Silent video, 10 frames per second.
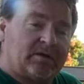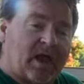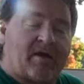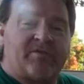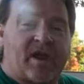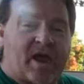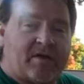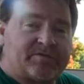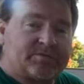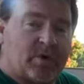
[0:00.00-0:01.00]
half and
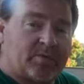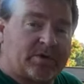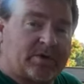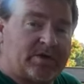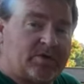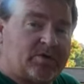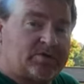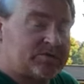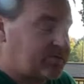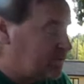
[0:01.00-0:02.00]
half is what we're going to
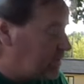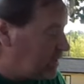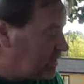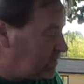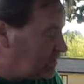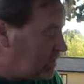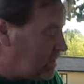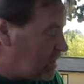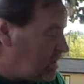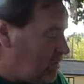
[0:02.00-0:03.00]
use for the
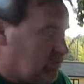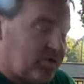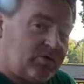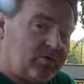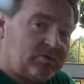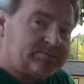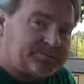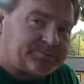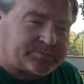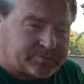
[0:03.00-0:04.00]
roux.
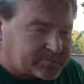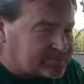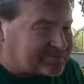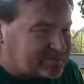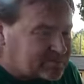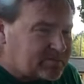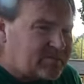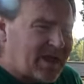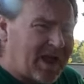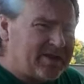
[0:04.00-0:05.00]

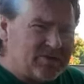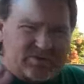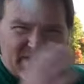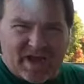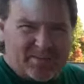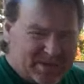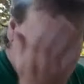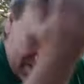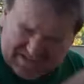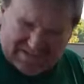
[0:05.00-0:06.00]
I use that
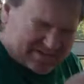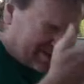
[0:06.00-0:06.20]
because